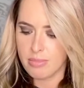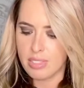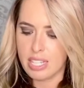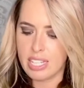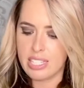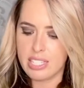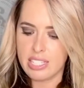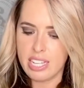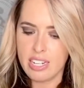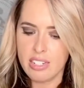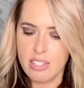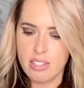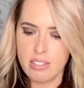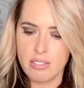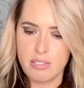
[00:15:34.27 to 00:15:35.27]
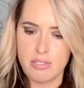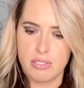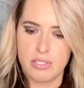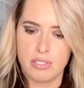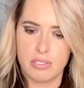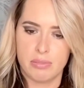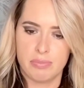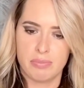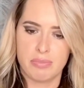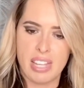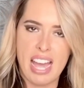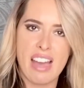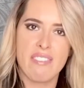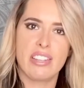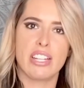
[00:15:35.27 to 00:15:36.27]
instead of
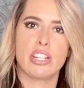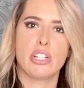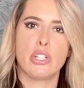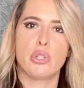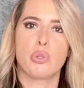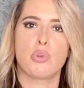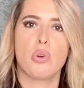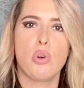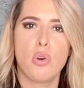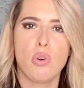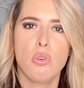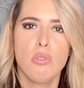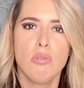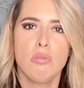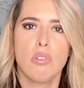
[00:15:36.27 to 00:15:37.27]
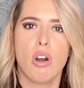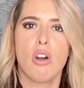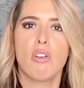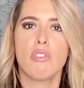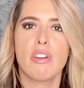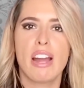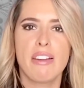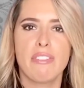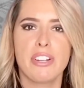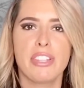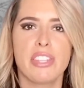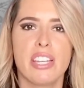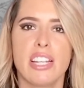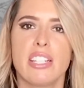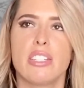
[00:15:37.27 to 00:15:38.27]
having control over
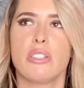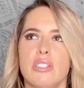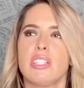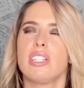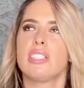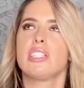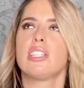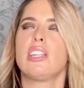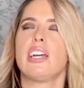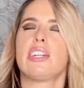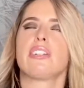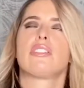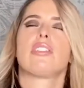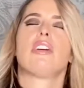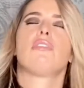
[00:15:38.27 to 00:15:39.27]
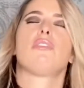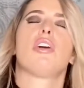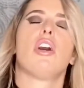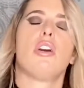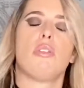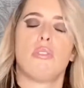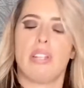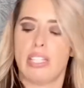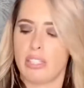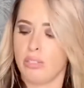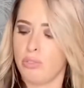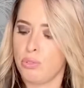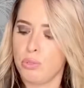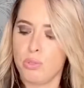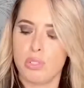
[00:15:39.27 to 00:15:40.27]
everything, you need to let yourself go, like the
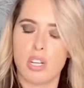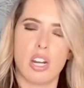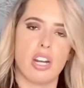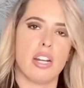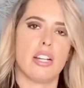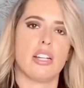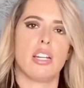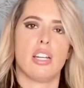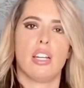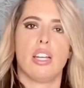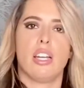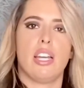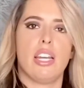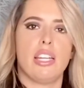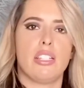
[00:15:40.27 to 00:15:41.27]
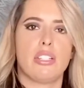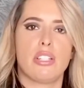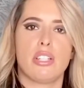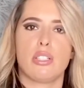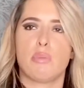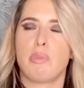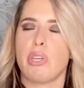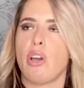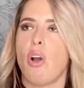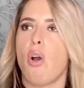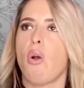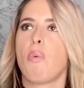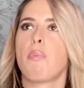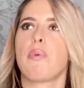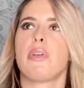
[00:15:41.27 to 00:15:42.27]
Fool card, and just be
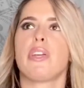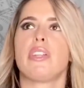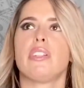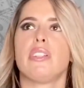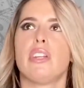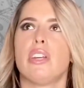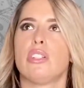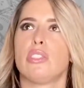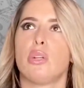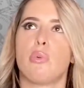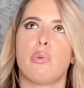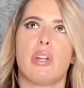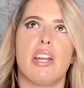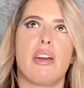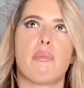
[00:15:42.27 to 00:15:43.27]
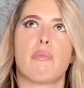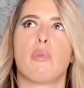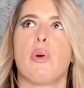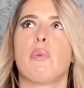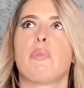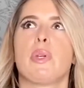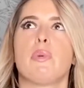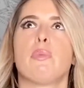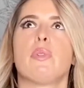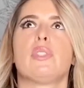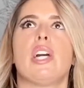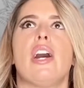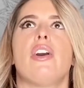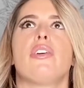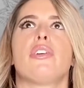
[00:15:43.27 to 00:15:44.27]
open to what people
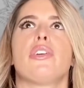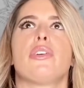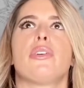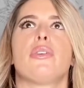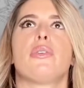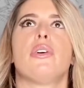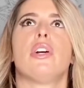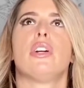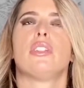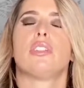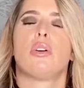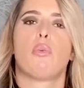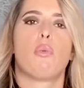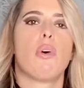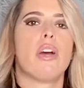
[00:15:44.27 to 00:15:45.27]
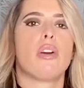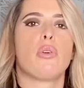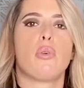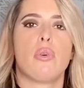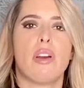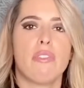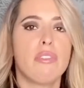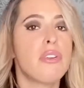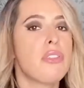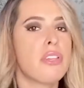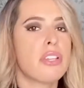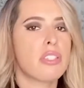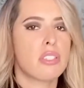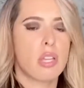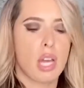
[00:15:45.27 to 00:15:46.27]
tell you, to what whoever
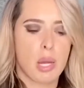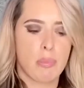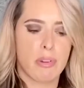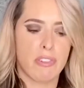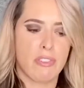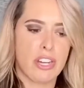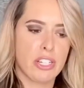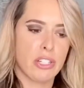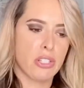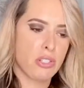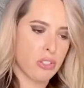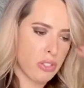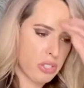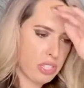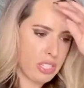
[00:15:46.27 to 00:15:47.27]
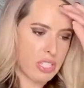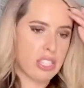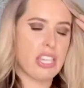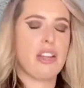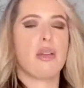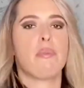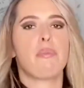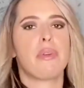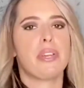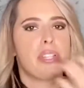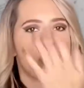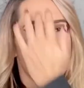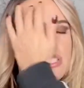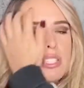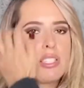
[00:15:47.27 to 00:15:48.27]
this professional, this
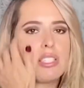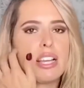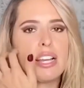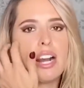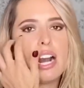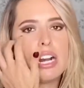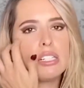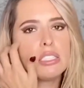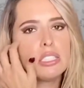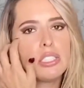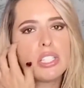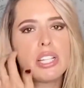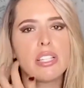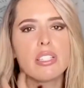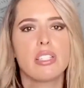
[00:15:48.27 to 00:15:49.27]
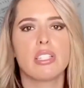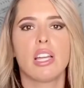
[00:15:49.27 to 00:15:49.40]
therapist, this psychologist,